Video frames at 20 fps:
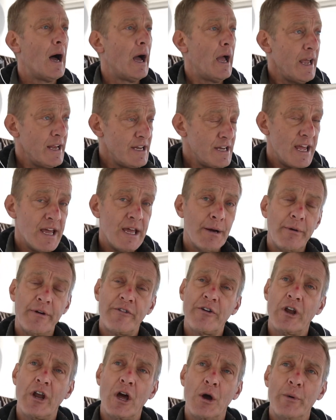In here we've
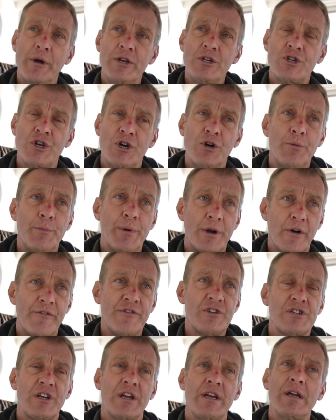got no wind chill, but
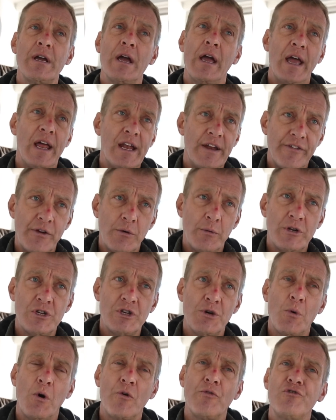obviously anything we
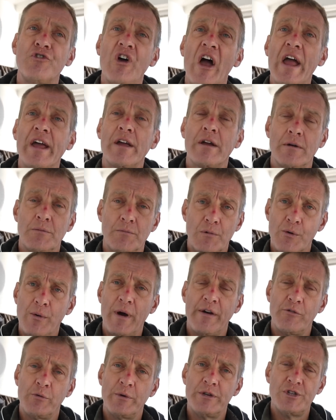do on deck will
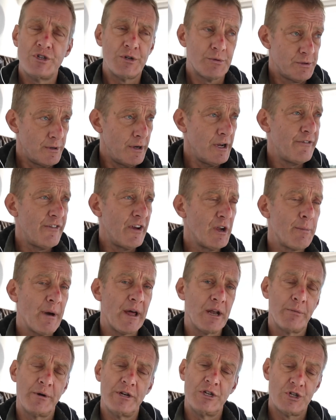have a wind chill. So we need to think
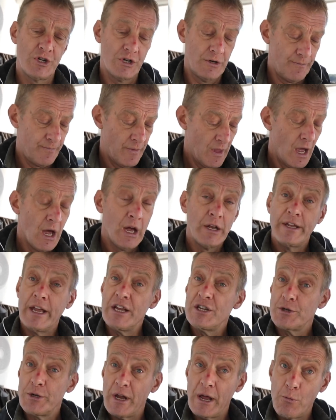about the wind chill.
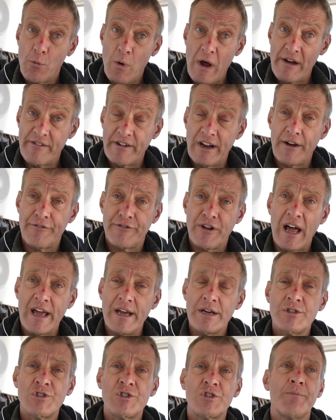Need to wear enough
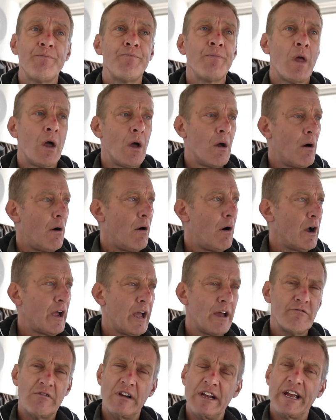layers. I
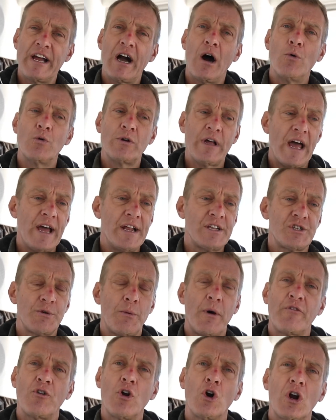get really cold hands, so
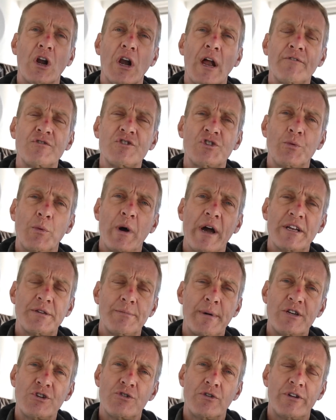I've got gloves to wear to
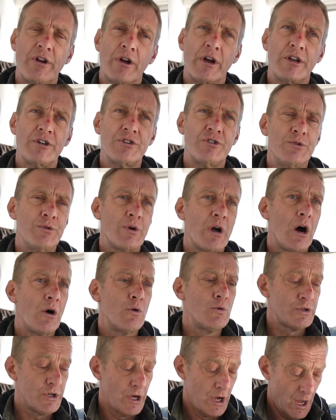make sure I don't get too
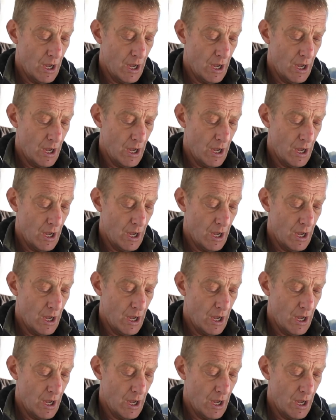cold.